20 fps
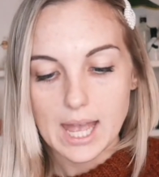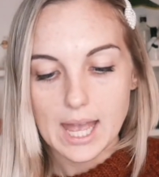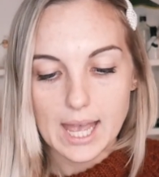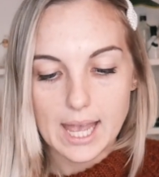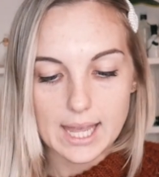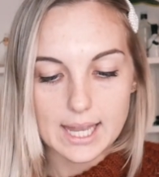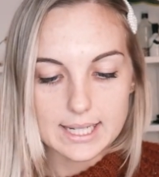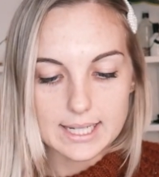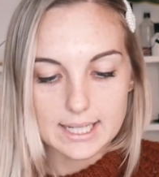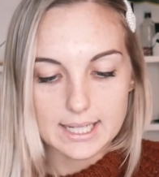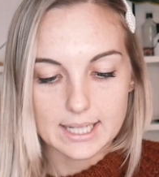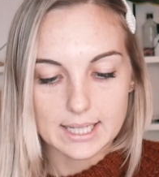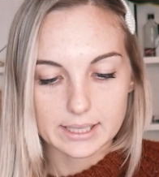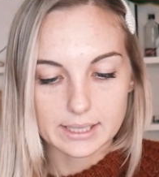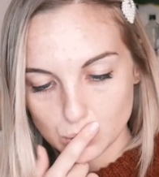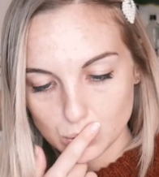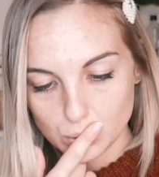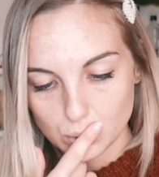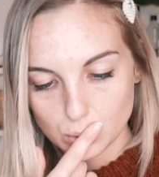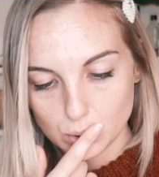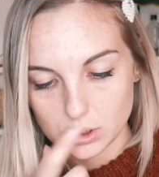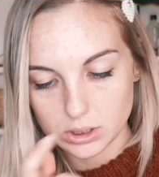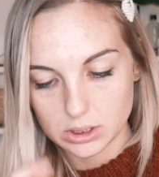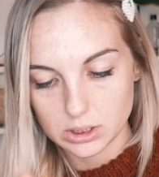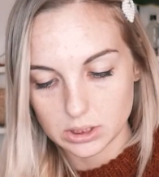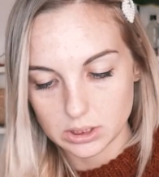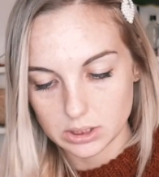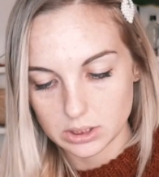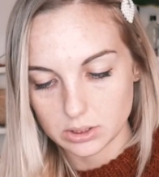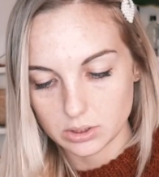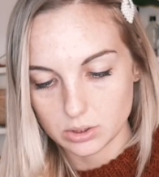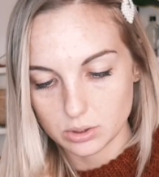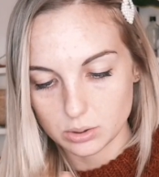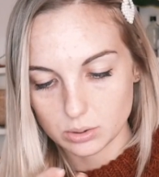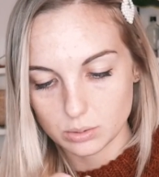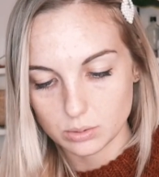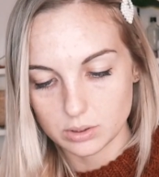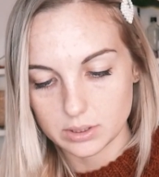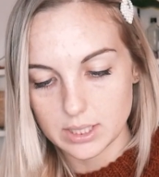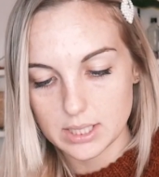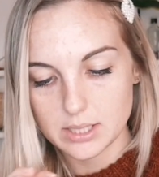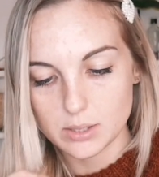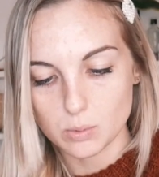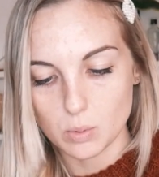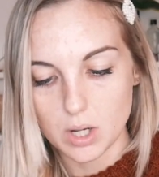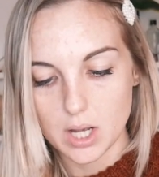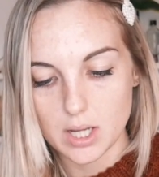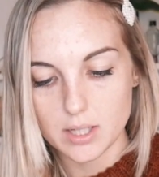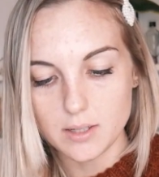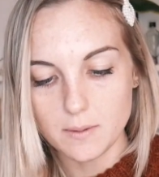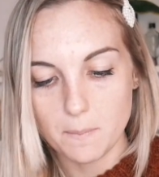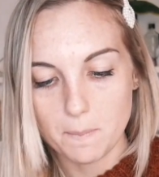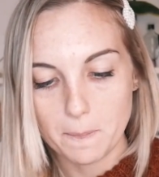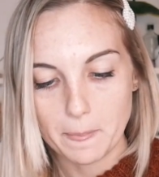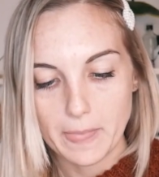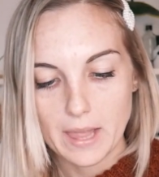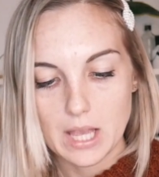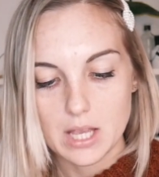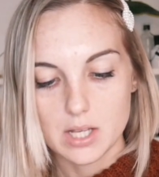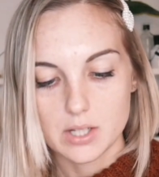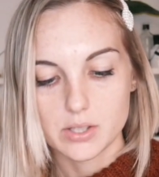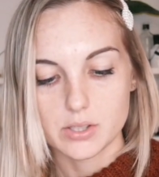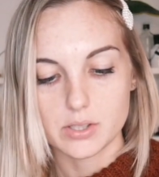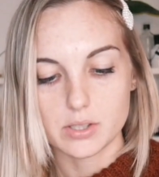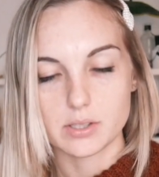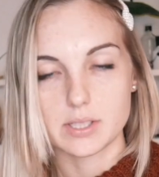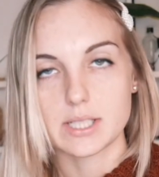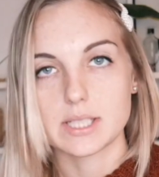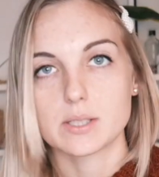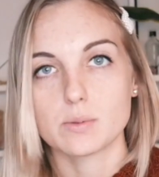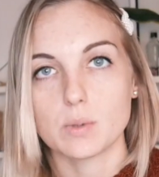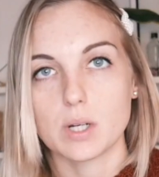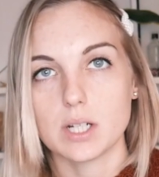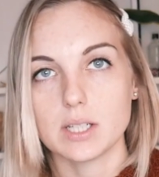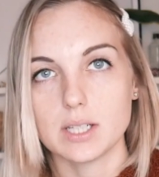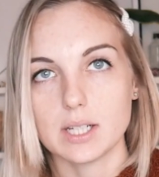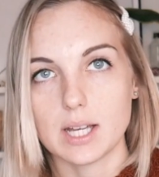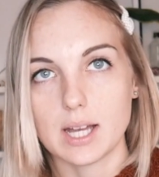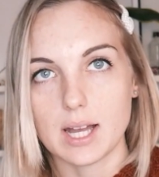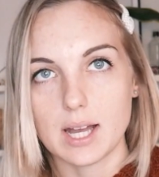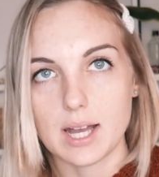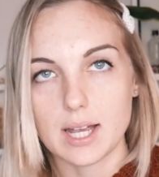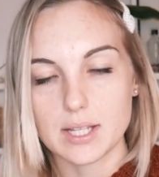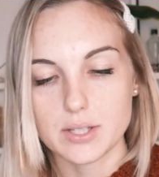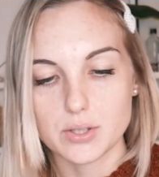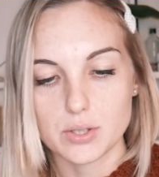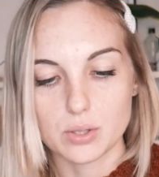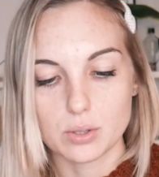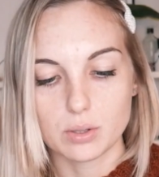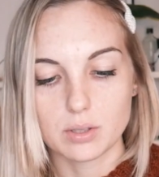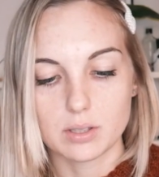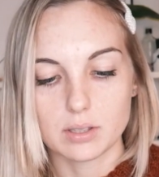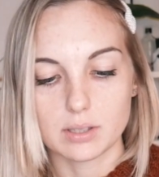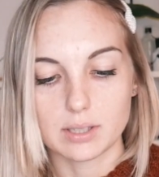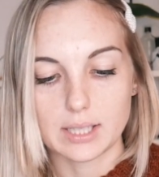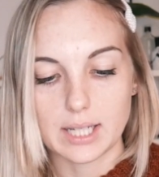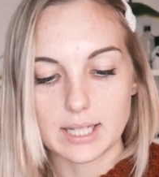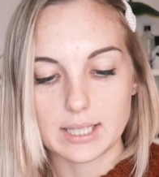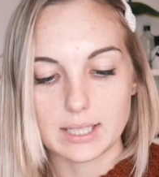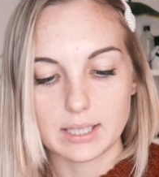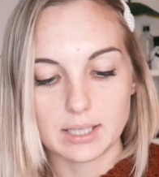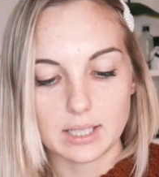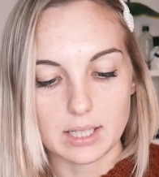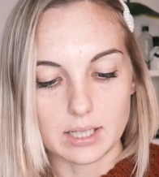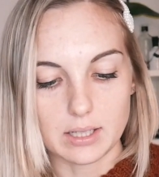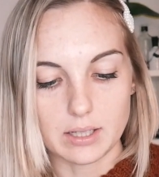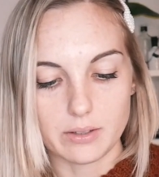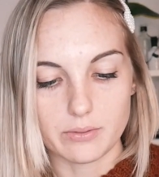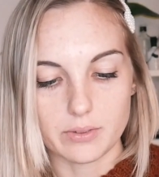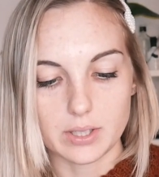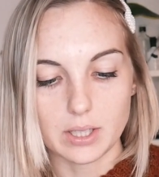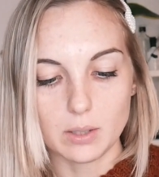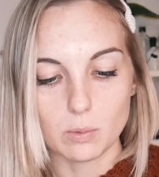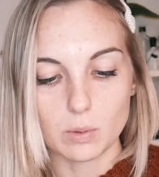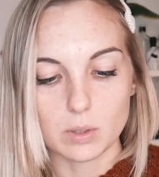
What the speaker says: And then do this one. So this one I took late in the evening